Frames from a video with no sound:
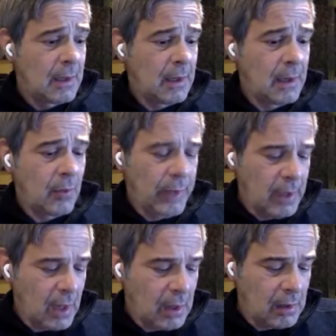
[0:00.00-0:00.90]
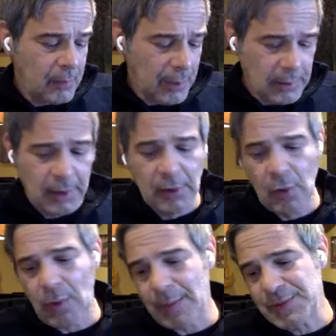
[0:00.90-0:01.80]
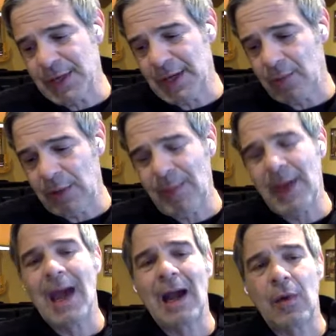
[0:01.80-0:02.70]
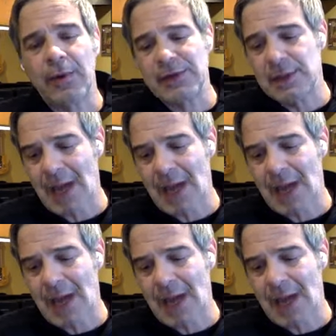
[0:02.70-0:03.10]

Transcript: Uh, we are building a new website. We may acqui-